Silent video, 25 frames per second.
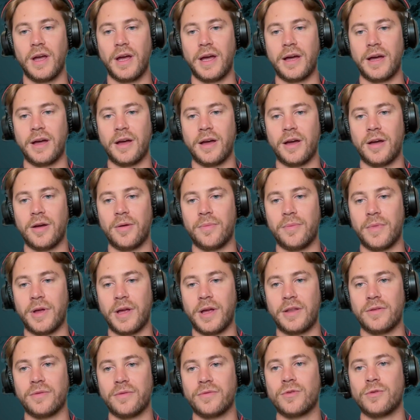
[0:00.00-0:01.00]

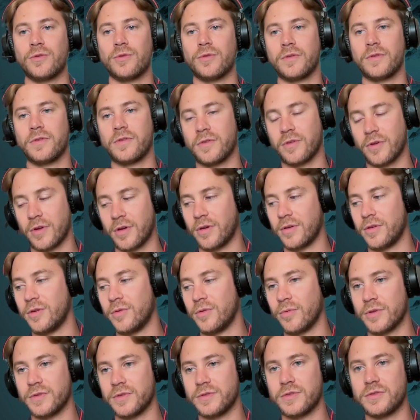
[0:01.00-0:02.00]
and of course
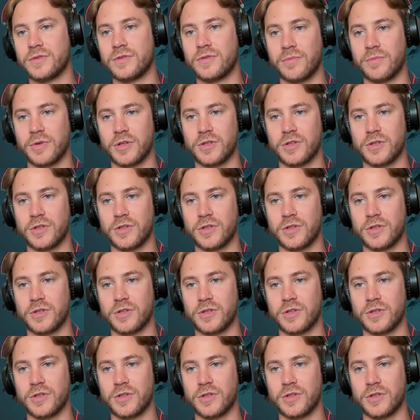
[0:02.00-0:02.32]
you wanted to